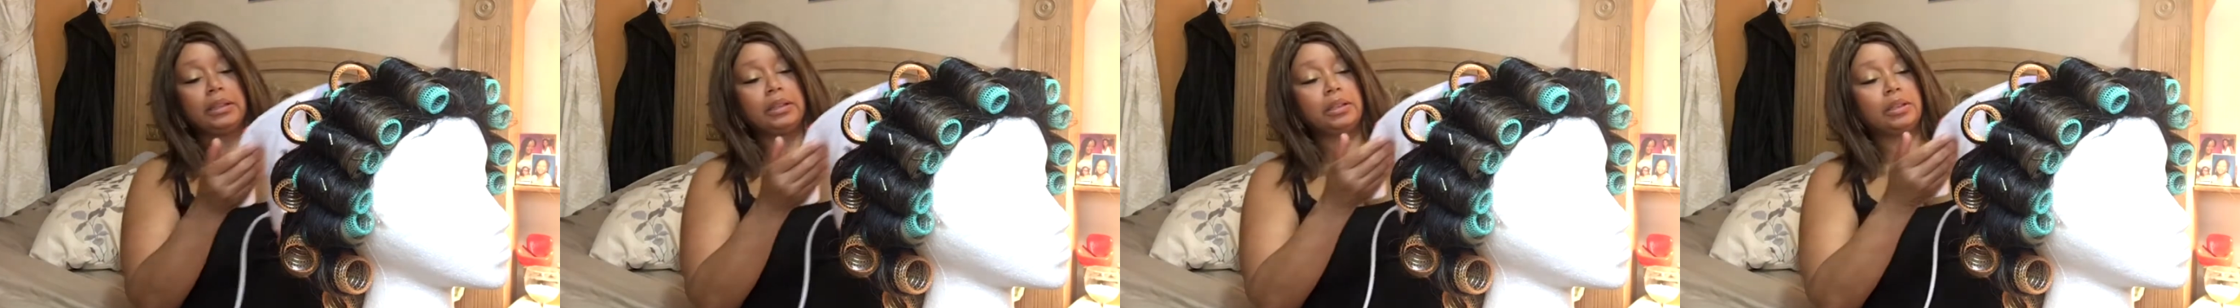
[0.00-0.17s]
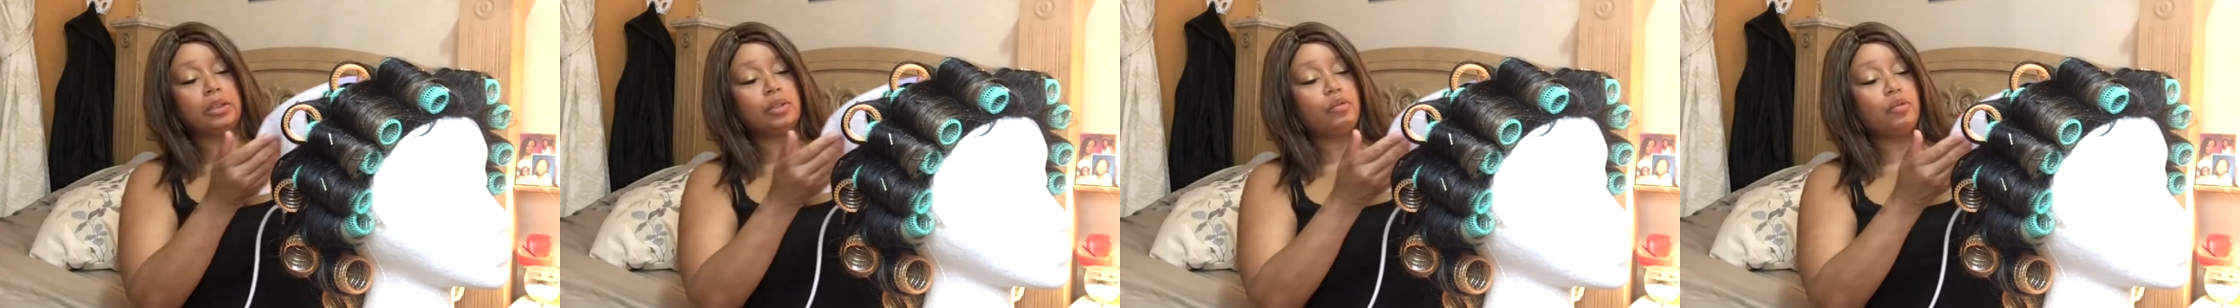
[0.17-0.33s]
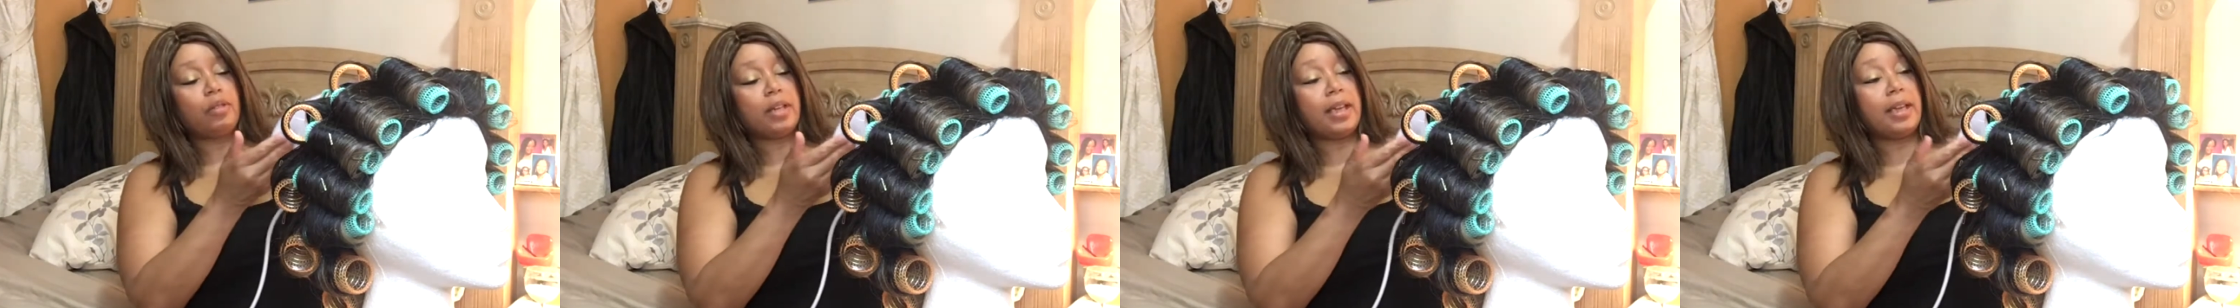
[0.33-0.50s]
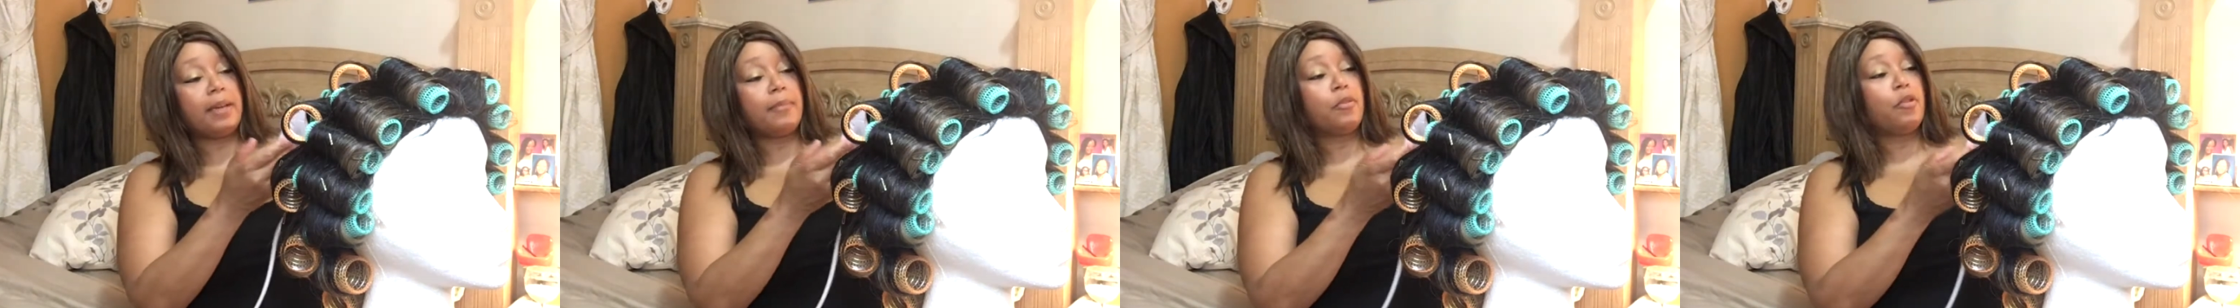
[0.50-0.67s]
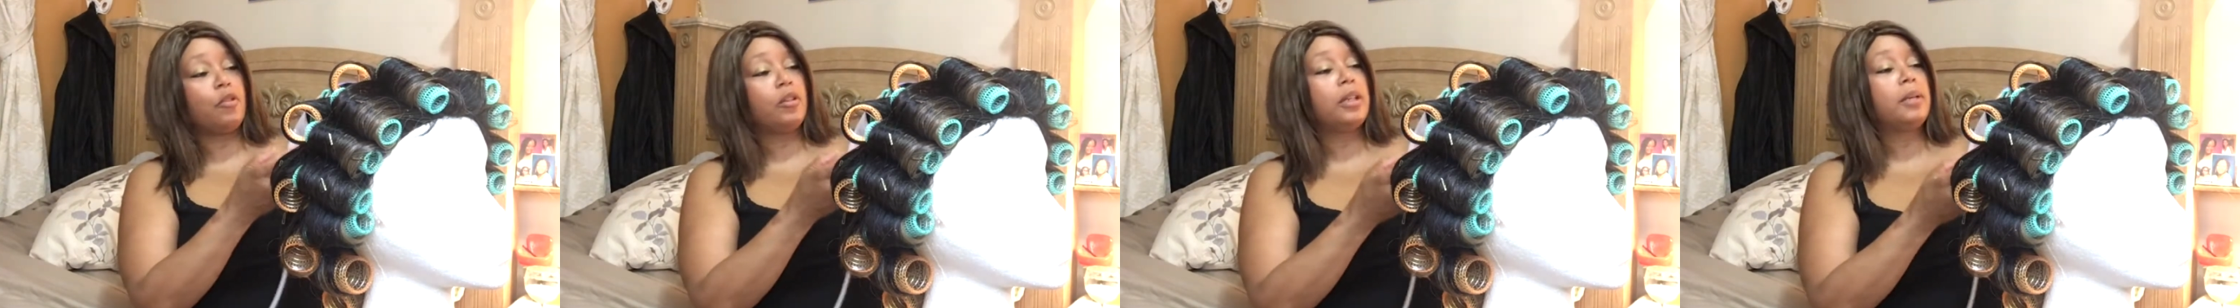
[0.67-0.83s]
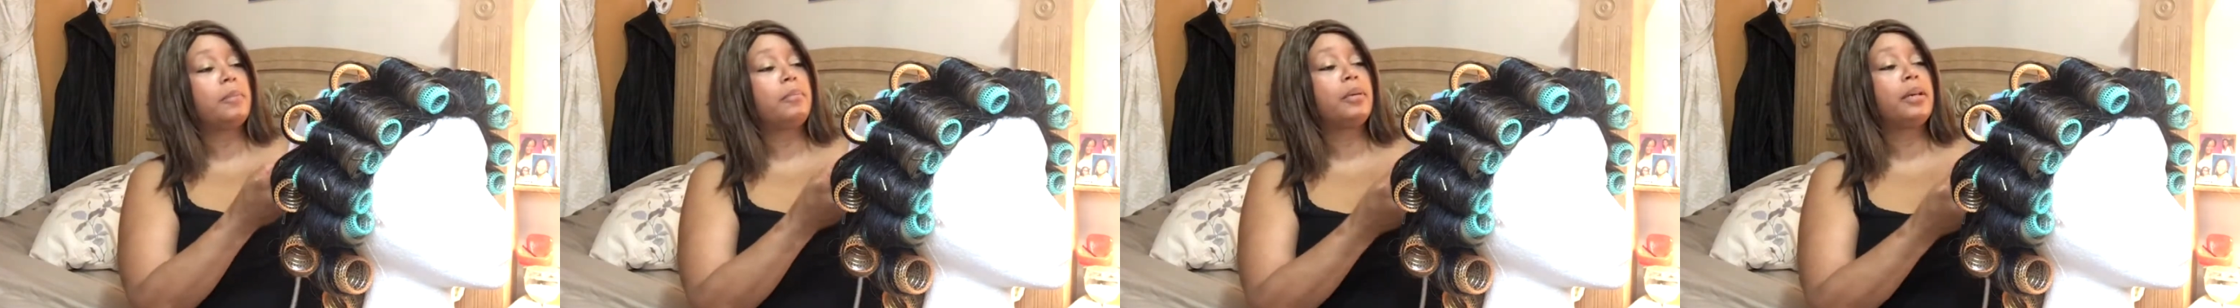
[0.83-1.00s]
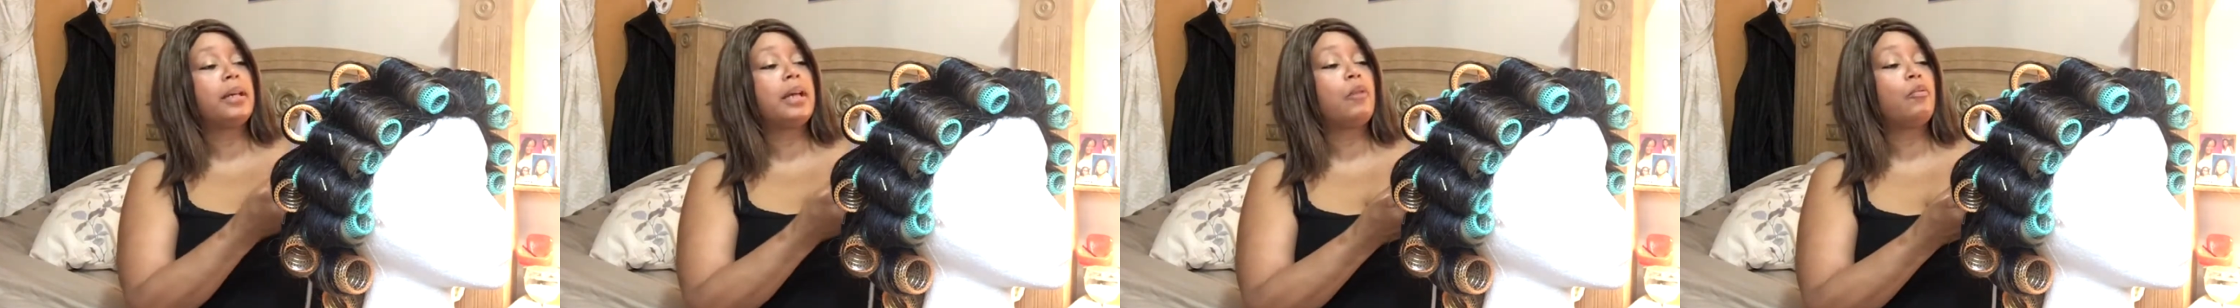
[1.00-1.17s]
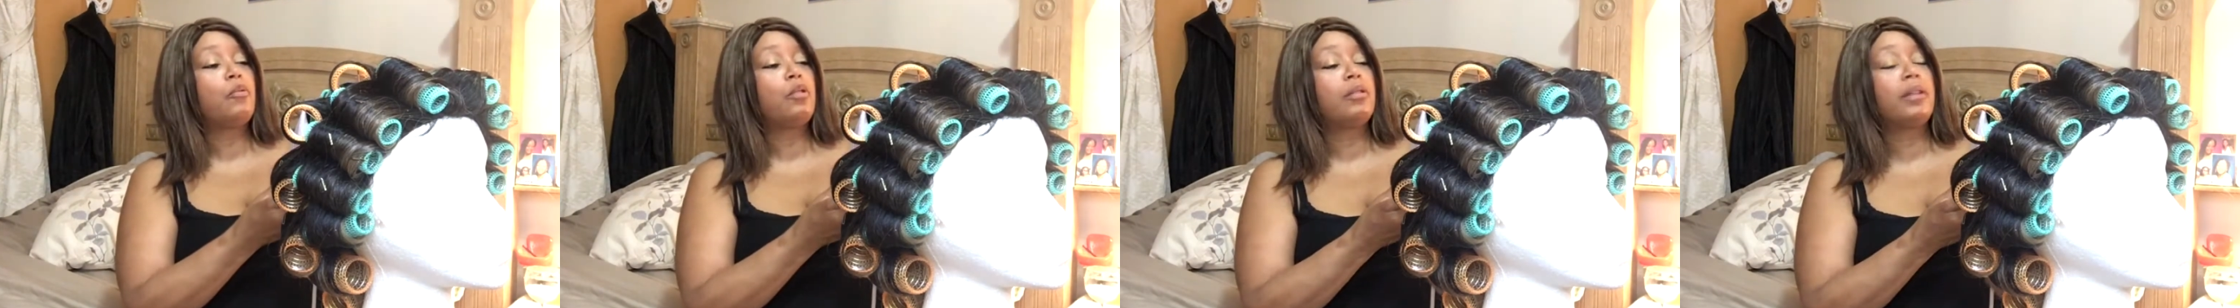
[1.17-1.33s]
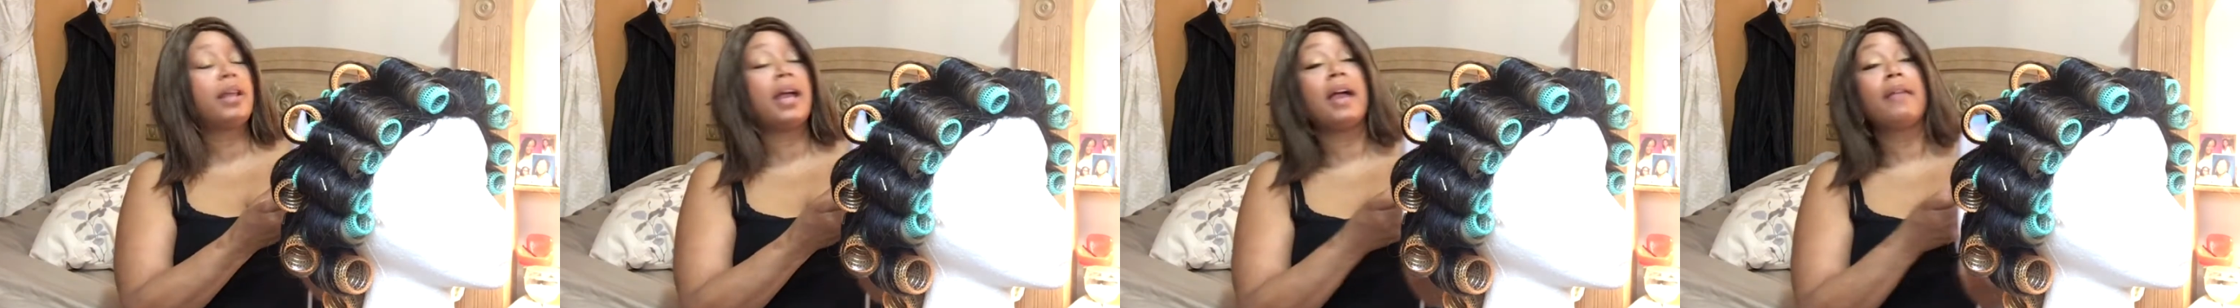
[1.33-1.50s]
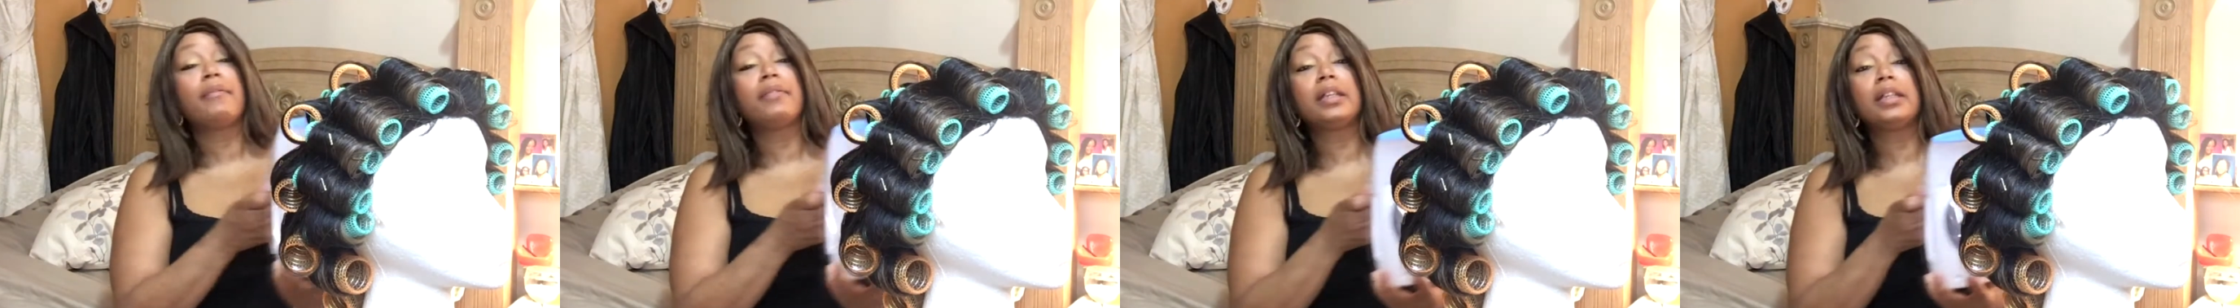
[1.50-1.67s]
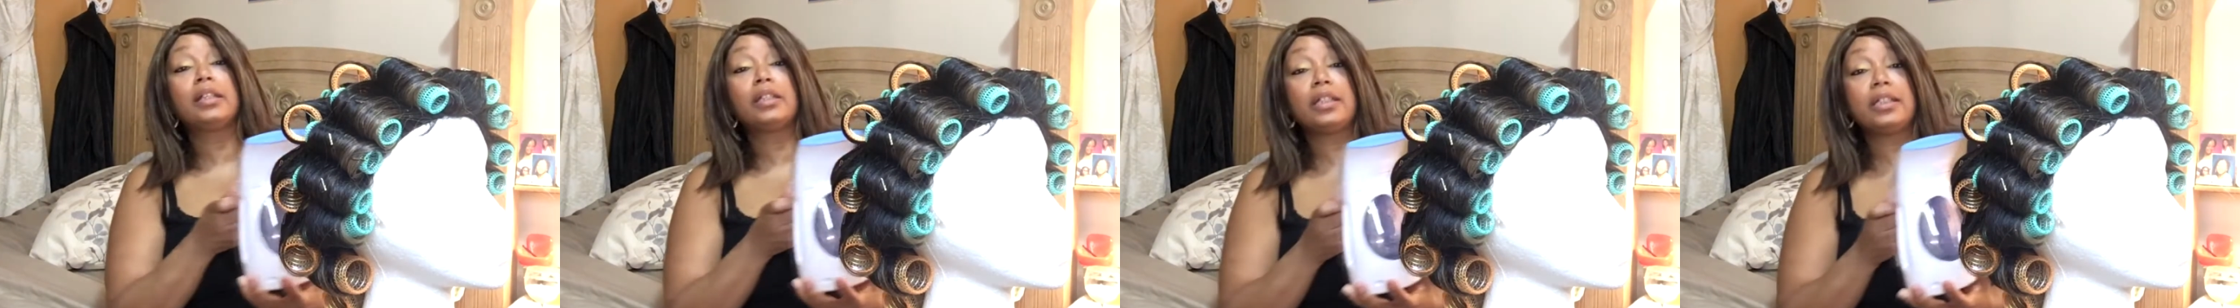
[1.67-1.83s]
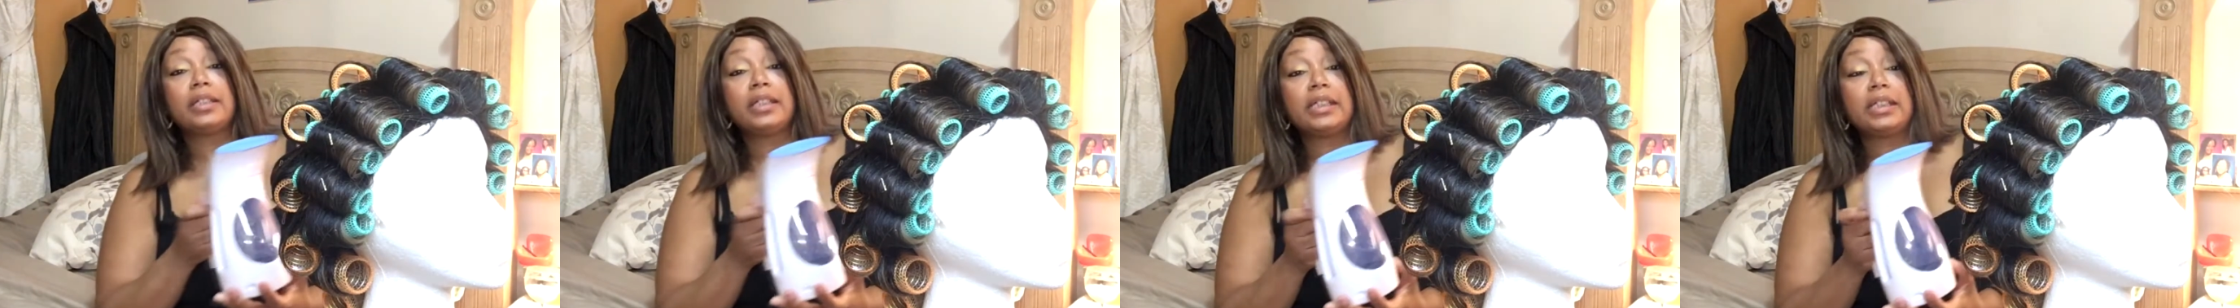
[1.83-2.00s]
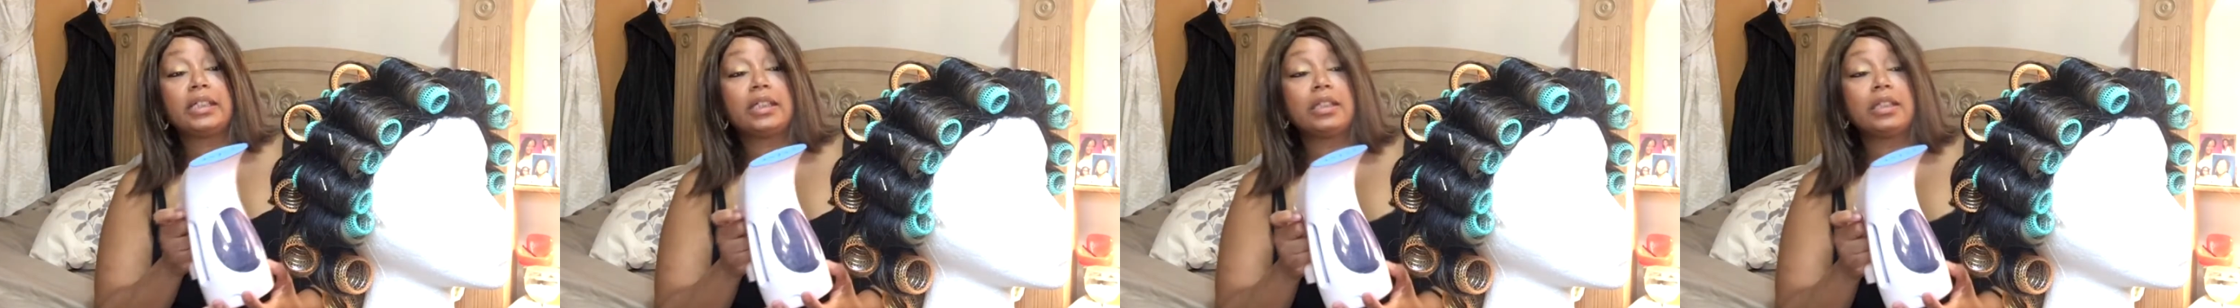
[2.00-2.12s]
there's no name on it, but I will have it in the